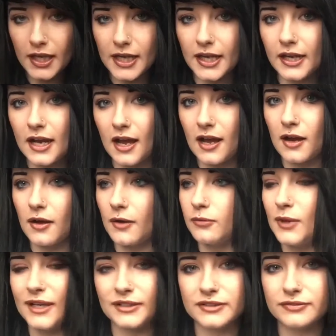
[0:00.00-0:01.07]
And I
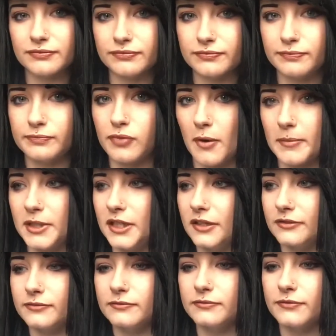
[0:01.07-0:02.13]
went
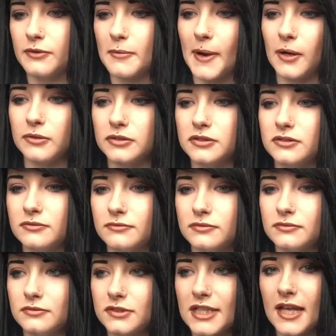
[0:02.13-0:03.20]
probably for about
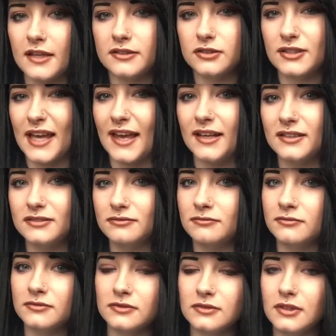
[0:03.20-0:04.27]

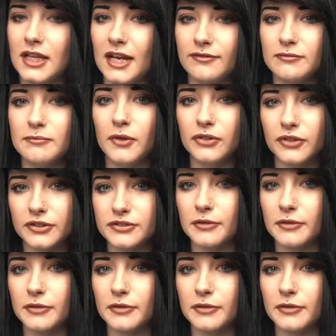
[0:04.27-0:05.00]
10-11 months or